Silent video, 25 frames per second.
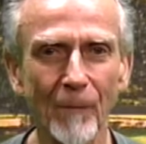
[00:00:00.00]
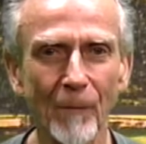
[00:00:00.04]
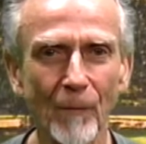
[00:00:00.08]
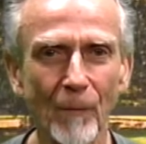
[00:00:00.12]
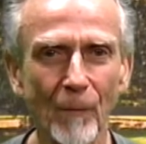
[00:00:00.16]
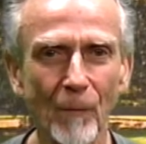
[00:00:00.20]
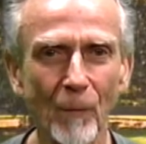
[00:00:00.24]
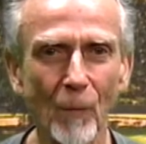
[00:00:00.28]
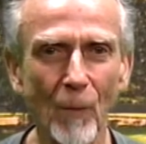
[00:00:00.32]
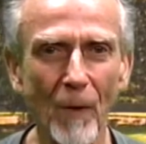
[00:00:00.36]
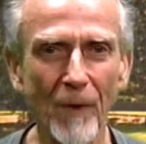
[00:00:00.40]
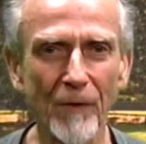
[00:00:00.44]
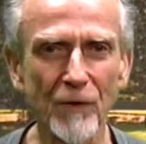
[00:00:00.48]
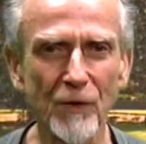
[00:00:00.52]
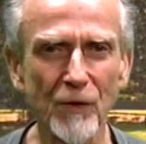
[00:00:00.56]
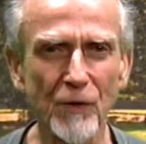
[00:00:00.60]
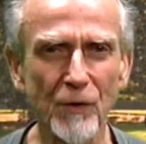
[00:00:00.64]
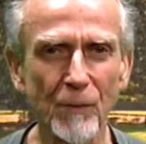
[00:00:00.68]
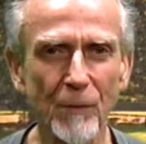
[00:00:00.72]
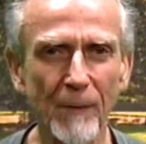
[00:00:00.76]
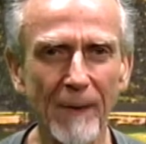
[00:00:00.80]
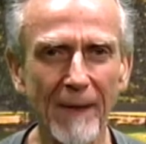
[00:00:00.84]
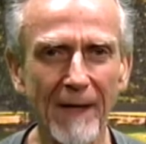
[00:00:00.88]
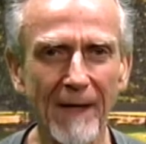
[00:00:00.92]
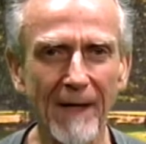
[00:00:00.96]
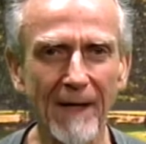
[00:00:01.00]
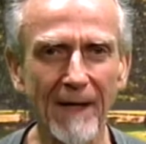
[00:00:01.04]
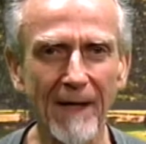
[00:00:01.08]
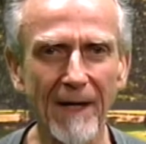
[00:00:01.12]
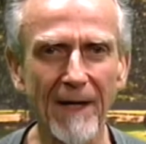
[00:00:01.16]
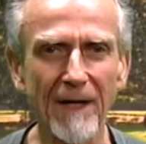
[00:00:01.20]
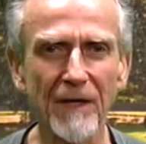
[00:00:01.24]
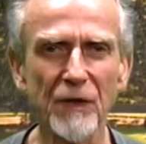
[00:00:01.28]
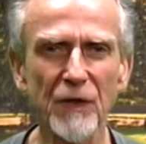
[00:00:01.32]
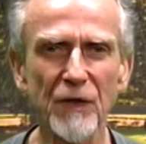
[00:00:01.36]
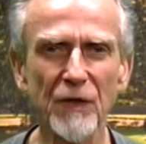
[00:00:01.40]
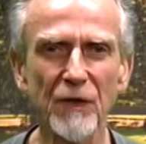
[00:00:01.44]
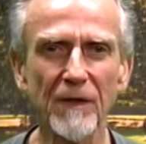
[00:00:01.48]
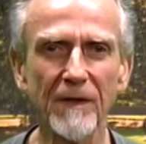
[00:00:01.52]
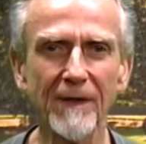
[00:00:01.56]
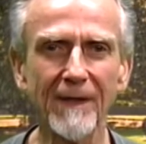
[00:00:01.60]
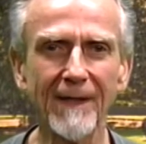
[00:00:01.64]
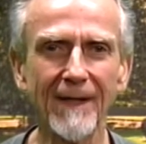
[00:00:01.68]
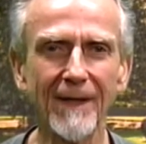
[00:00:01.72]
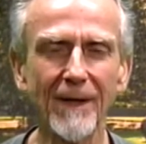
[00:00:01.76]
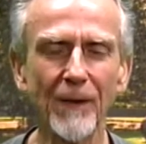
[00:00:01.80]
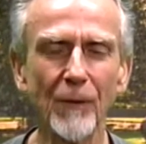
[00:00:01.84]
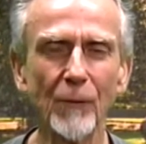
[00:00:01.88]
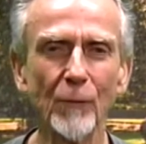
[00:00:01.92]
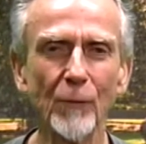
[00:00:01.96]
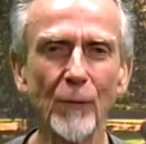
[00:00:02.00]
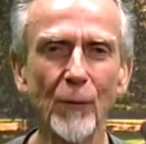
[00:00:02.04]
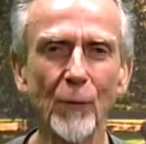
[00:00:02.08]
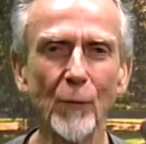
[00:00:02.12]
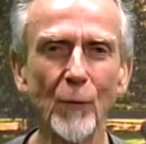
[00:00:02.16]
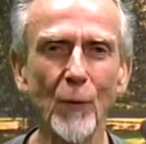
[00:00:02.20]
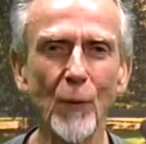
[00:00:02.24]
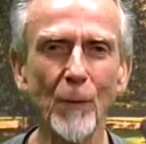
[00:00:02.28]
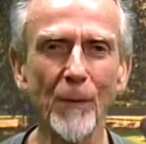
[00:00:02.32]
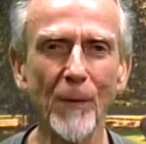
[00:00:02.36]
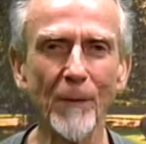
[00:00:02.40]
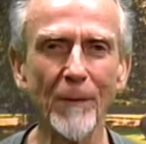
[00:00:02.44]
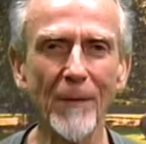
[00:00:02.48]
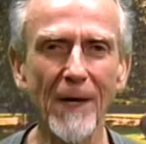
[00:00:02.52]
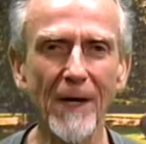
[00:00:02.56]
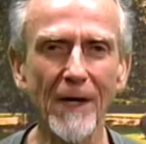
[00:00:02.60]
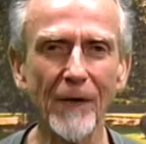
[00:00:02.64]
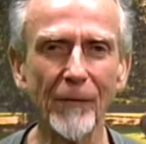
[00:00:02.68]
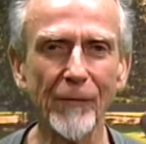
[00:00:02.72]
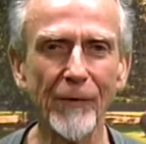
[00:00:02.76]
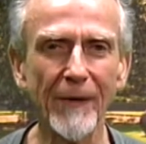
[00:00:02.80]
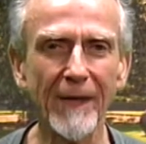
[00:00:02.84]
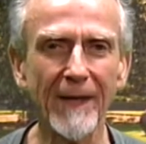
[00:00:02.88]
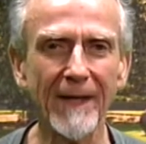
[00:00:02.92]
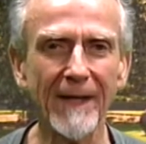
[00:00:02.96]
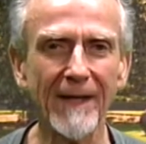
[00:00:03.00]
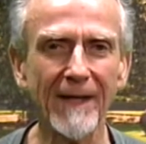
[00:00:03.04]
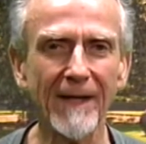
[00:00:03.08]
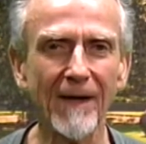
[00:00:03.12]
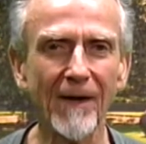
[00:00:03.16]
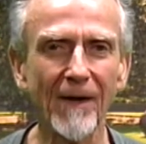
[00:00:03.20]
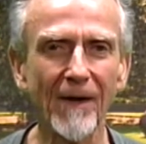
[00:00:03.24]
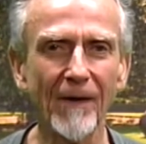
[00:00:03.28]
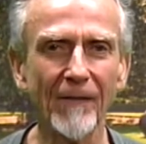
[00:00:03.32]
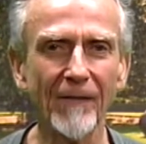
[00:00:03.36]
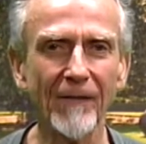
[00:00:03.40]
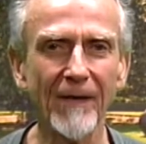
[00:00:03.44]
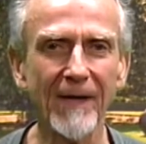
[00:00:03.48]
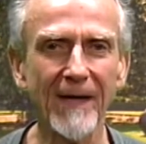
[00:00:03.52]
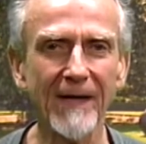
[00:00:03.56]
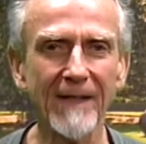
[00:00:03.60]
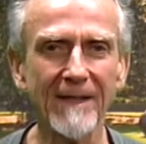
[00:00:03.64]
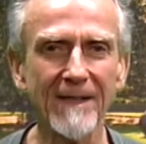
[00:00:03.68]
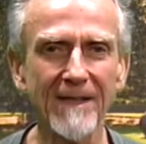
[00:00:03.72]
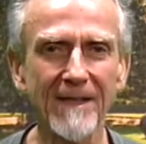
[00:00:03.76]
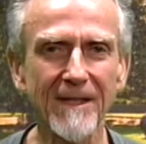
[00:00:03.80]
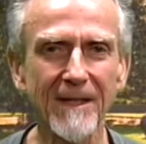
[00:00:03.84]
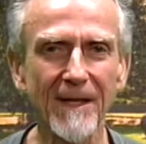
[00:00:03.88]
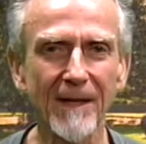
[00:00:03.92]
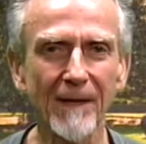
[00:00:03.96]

wants to be against the rumor mongering and all that,